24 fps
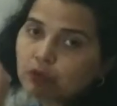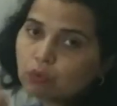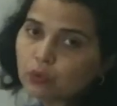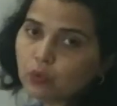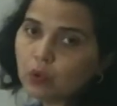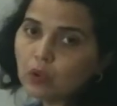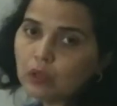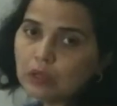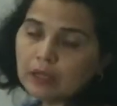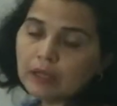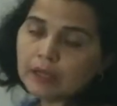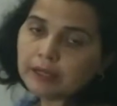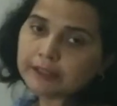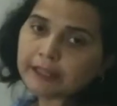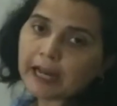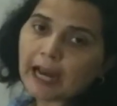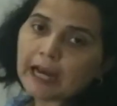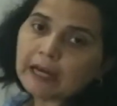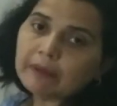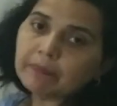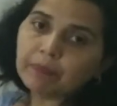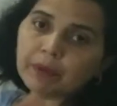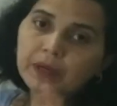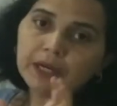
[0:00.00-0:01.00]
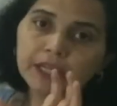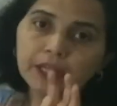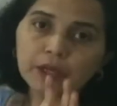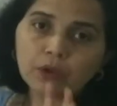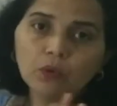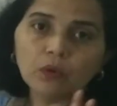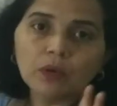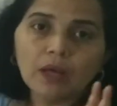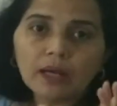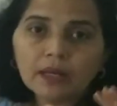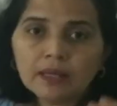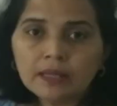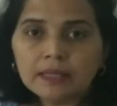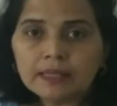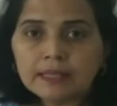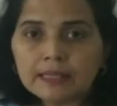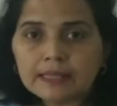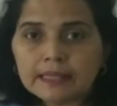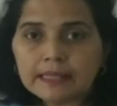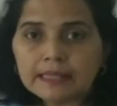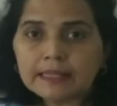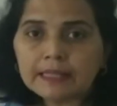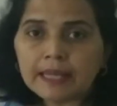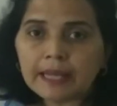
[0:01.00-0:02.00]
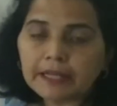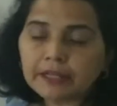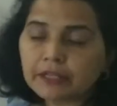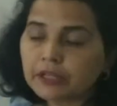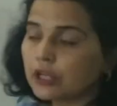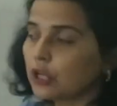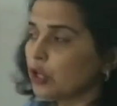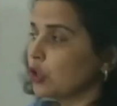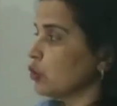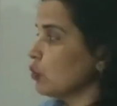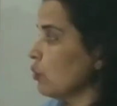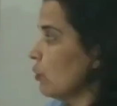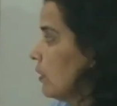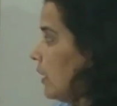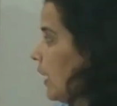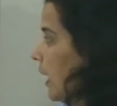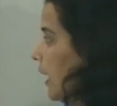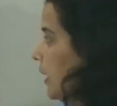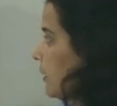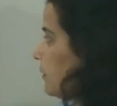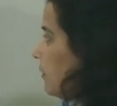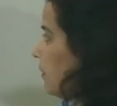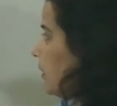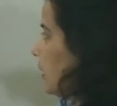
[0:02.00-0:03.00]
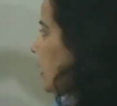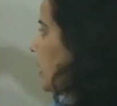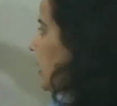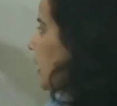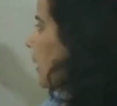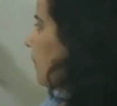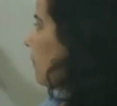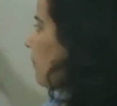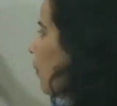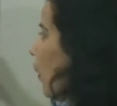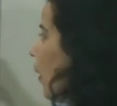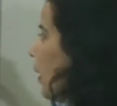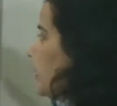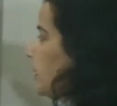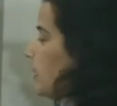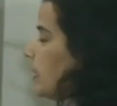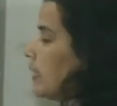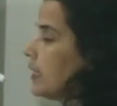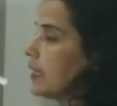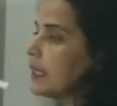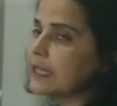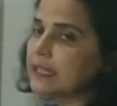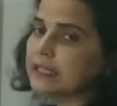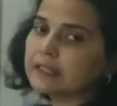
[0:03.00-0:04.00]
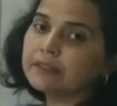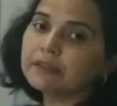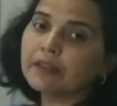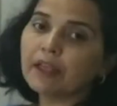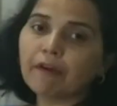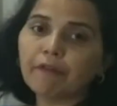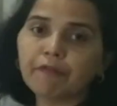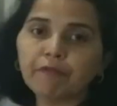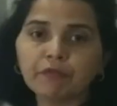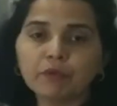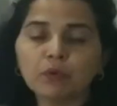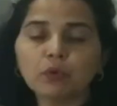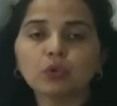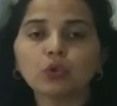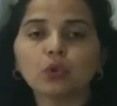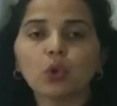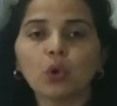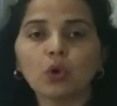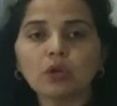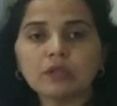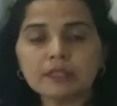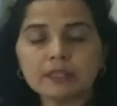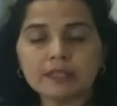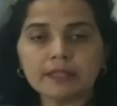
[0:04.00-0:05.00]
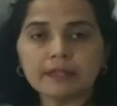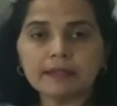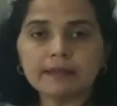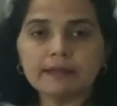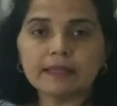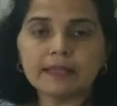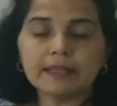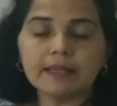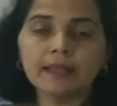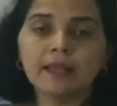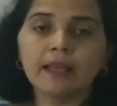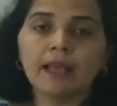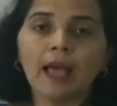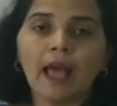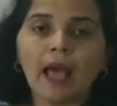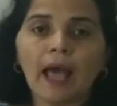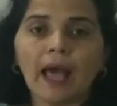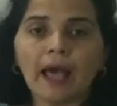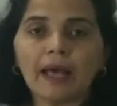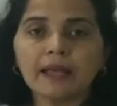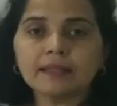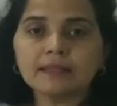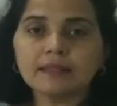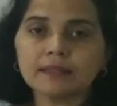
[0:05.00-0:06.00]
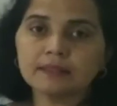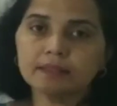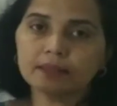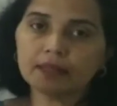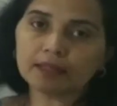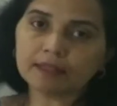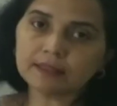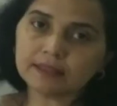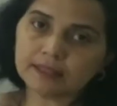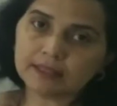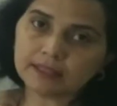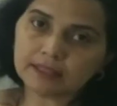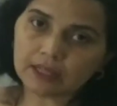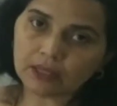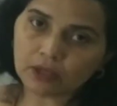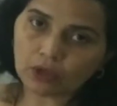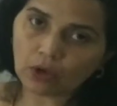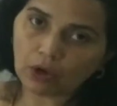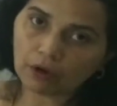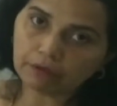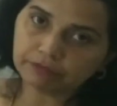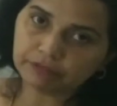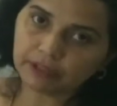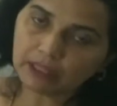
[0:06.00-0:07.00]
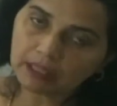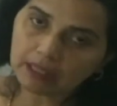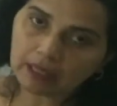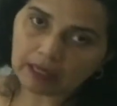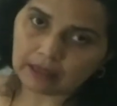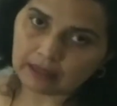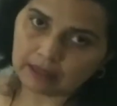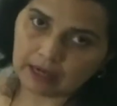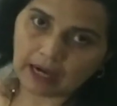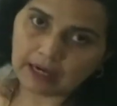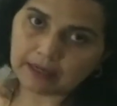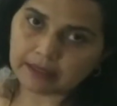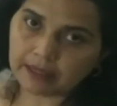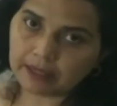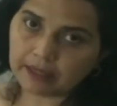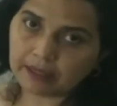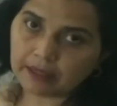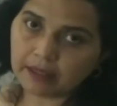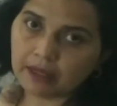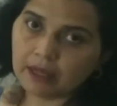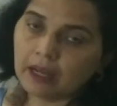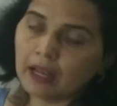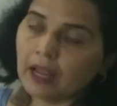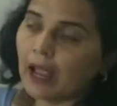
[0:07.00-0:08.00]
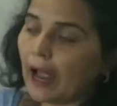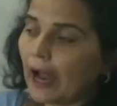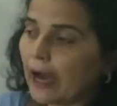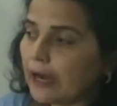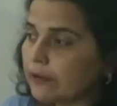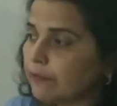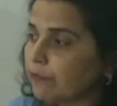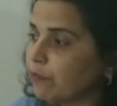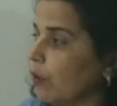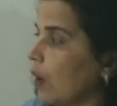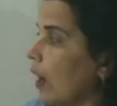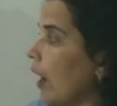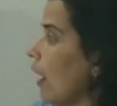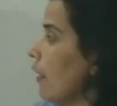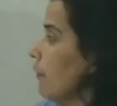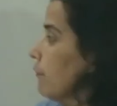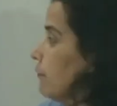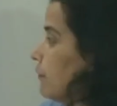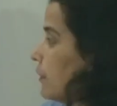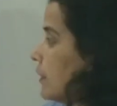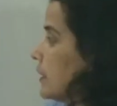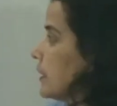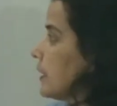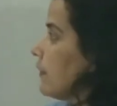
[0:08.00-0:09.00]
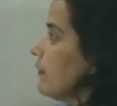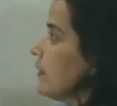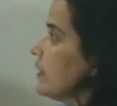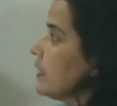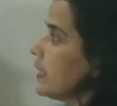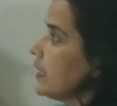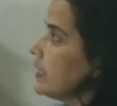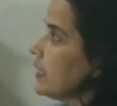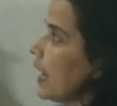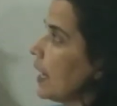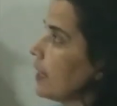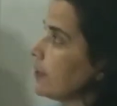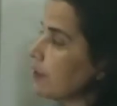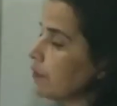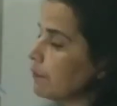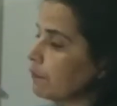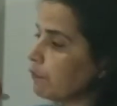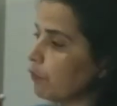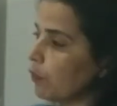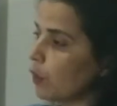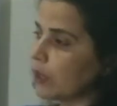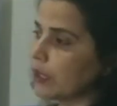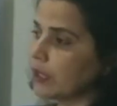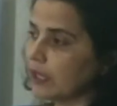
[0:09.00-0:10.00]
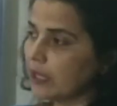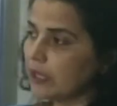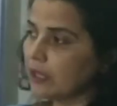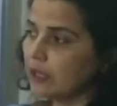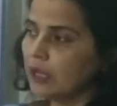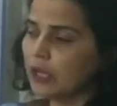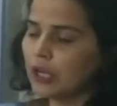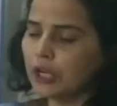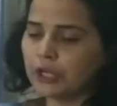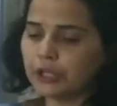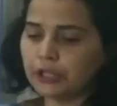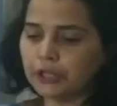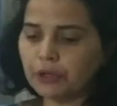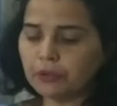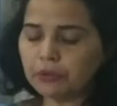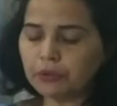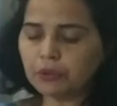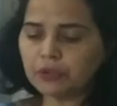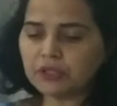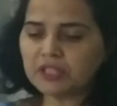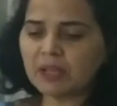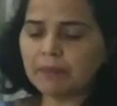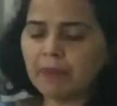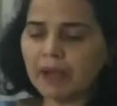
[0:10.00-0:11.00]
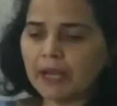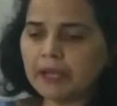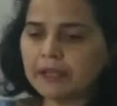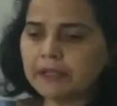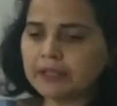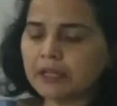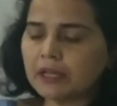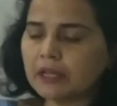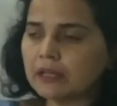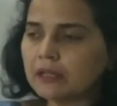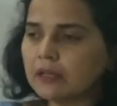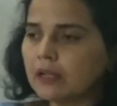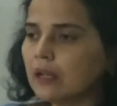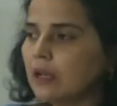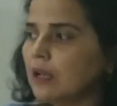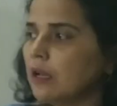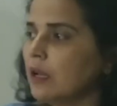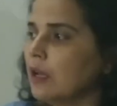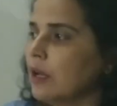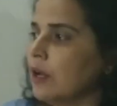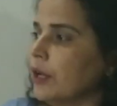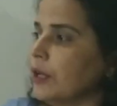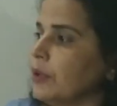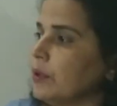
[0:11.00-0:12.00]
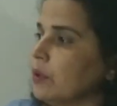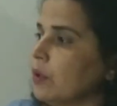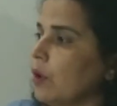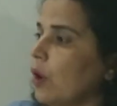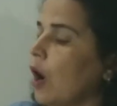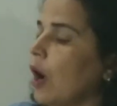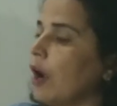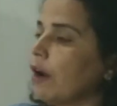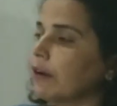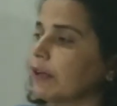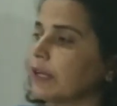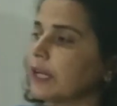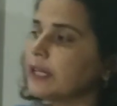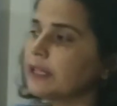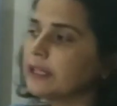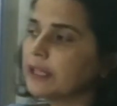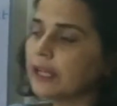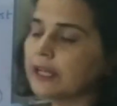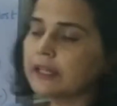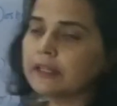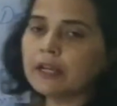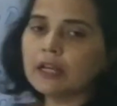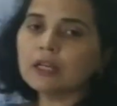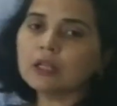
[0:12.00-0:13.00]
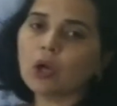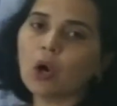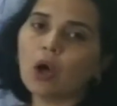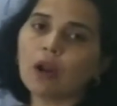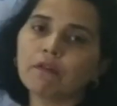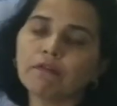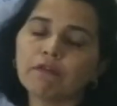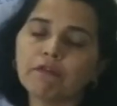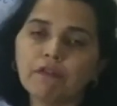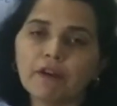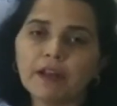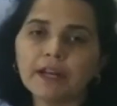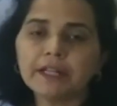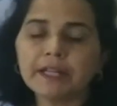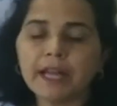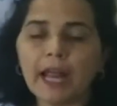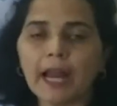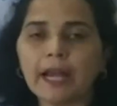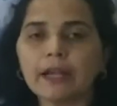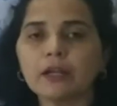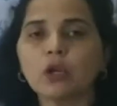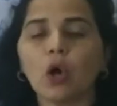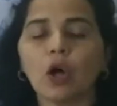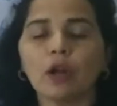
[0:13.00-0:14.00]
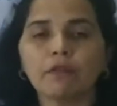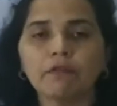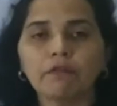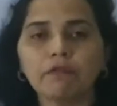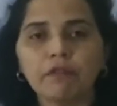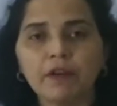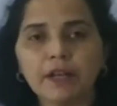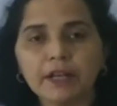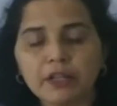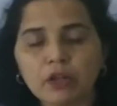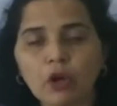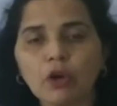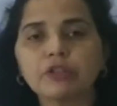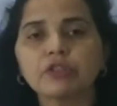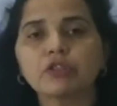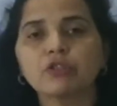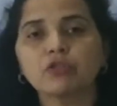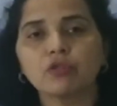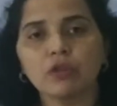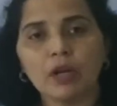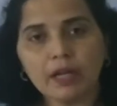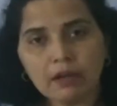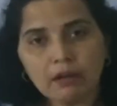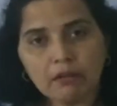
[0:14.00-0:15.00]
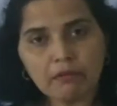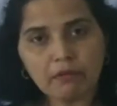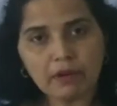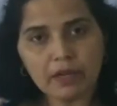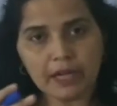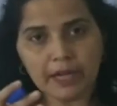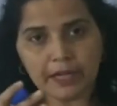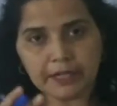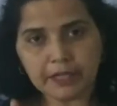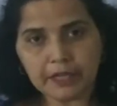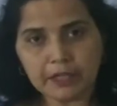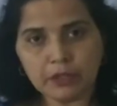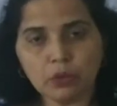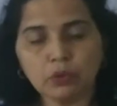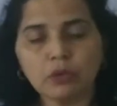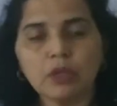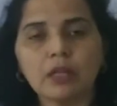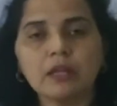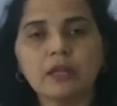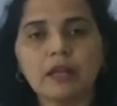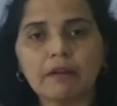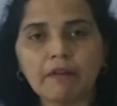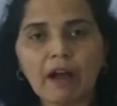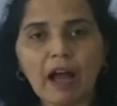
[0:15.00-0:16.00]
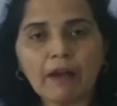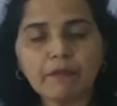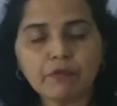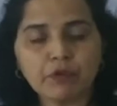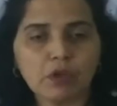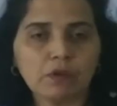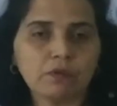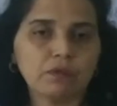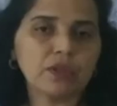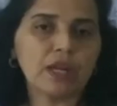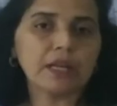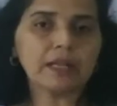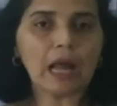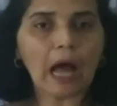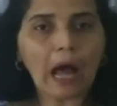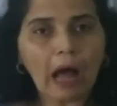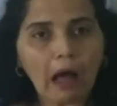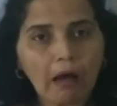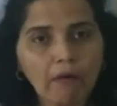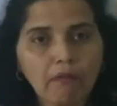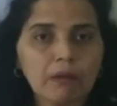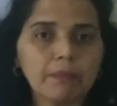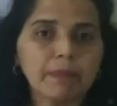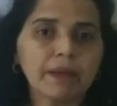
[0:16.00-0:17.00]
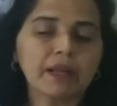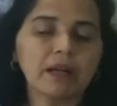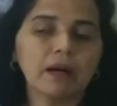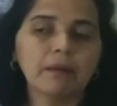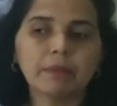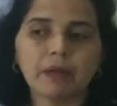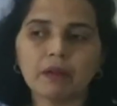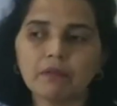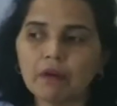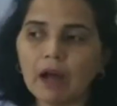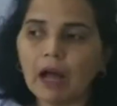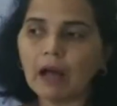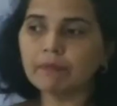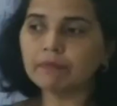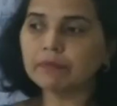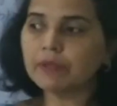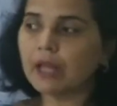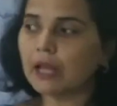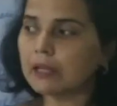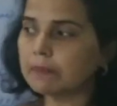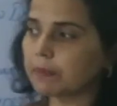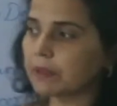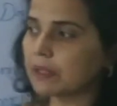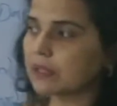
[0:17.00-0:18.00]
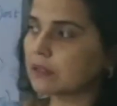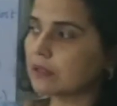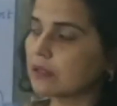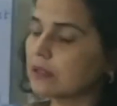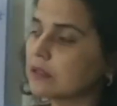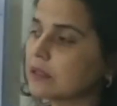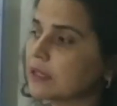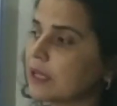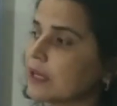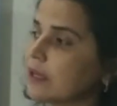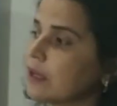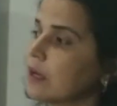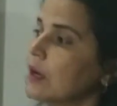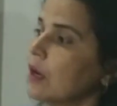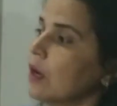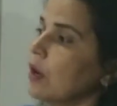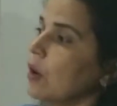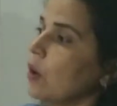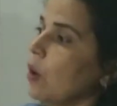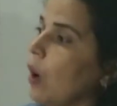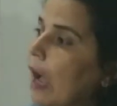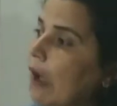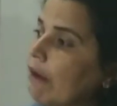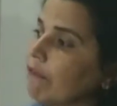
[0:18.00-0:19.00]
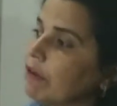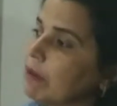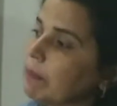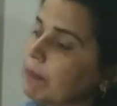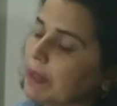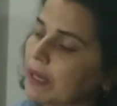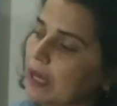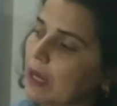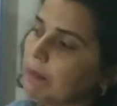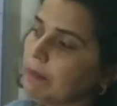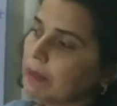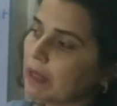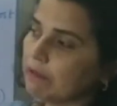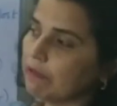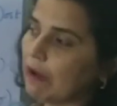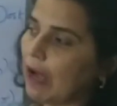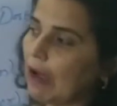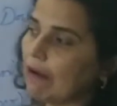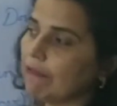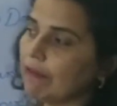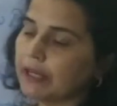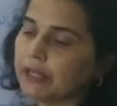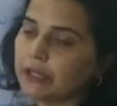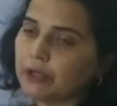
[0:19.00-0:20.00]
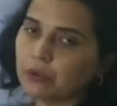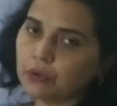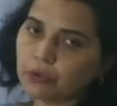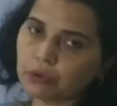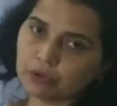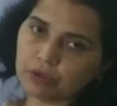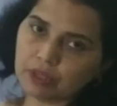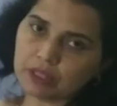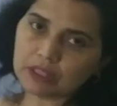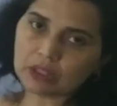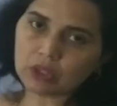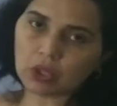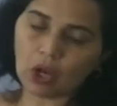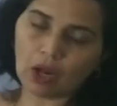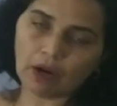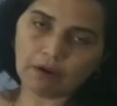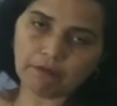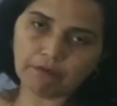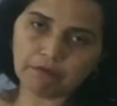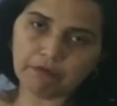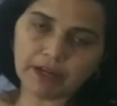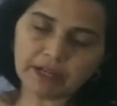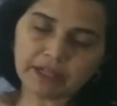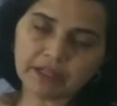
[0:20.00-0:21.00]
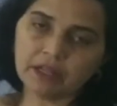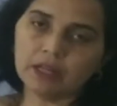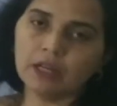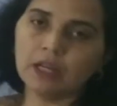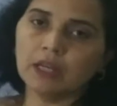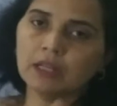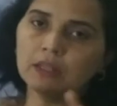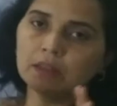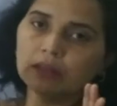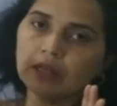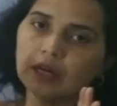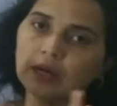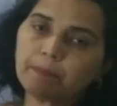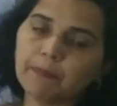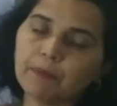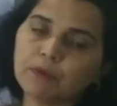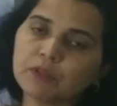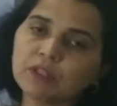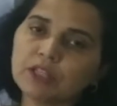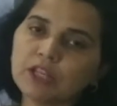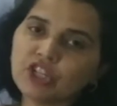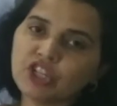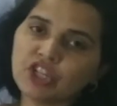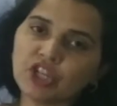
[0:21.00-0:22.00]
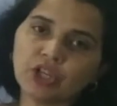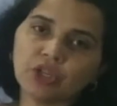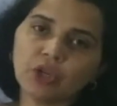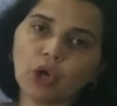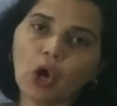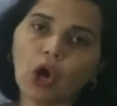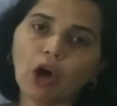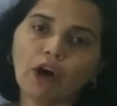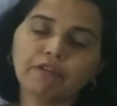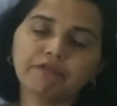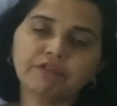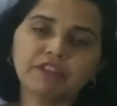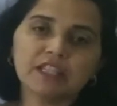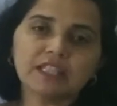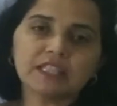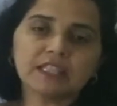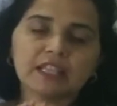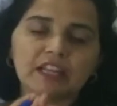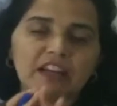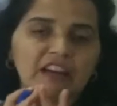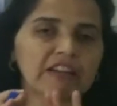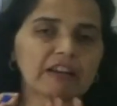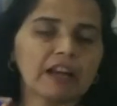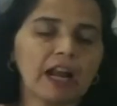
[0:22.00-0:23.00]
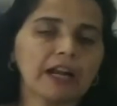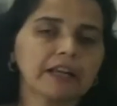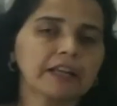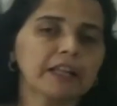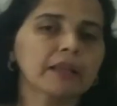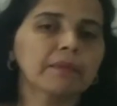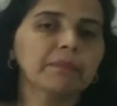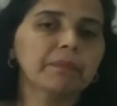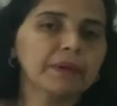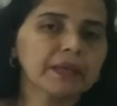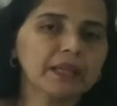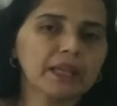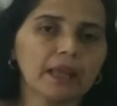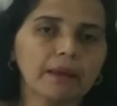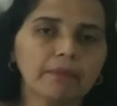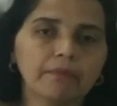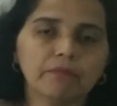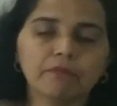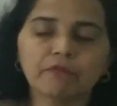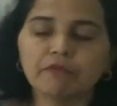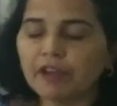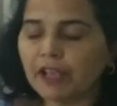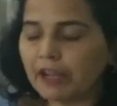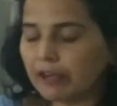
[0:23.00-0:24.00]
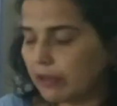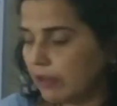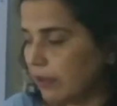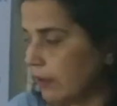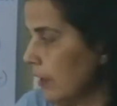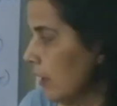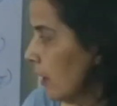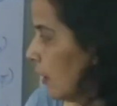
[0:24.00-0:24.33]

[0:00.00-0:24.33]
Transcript: rule that particular state. So later he appointed his nephew Dost Ali as the successor of the Carnatic. And after 1740, due to some internal internal conflict or struggle related to the Nawabship, that I will become Nawab, that person said I will become Nawab, and due to this conflict the position of this Carnatic became very